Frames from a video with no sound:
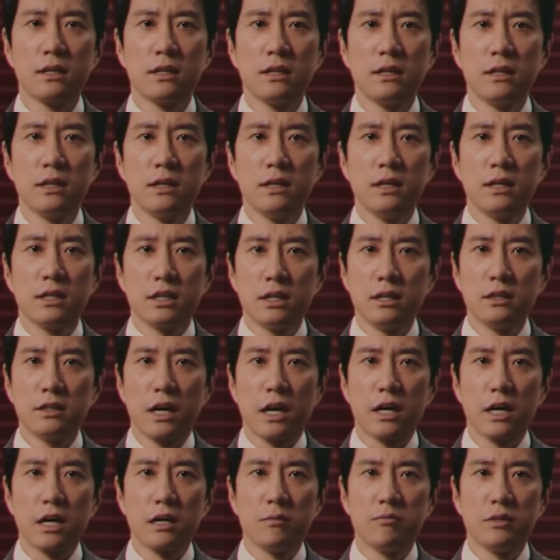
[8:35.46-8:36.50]
He also
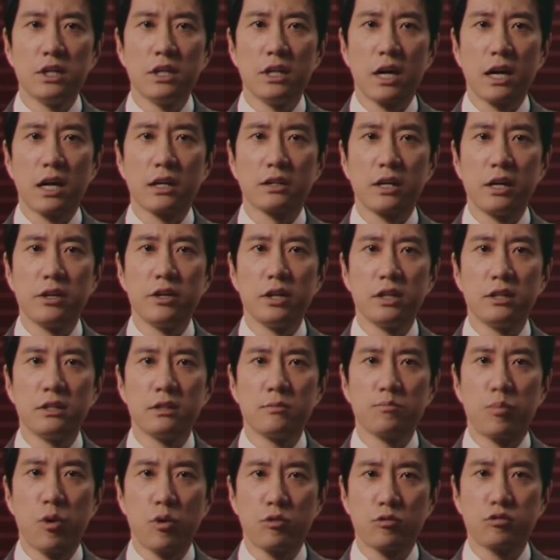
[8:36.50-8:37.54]
begging for anyone who is
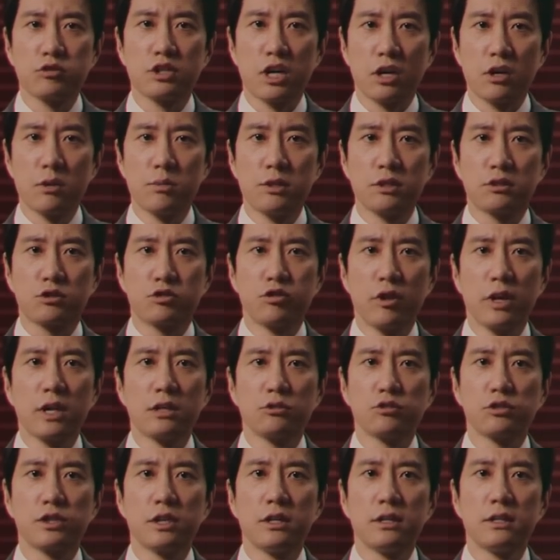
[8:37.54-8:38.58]
willing to help them with the
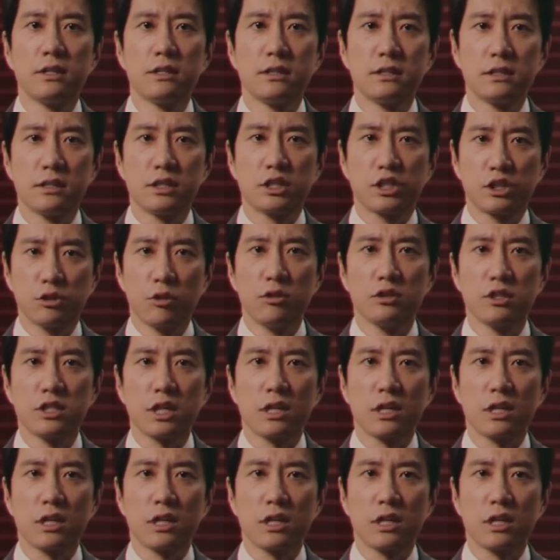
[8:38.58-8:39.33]
suicide mission.